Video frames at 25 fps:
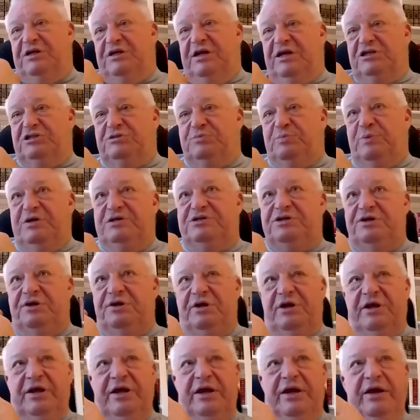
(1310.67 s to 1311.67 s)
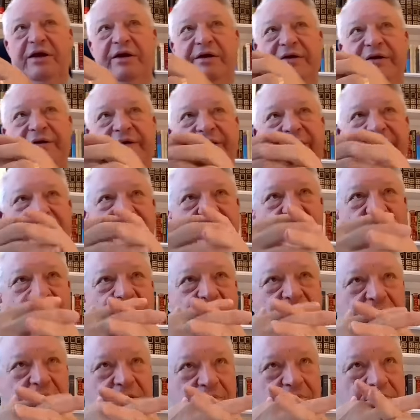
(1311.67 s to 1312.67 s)
that explicitly
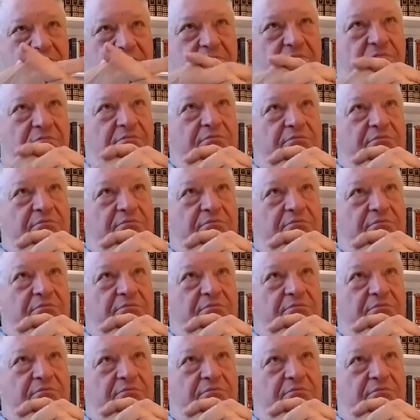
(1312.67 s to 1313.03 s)
convey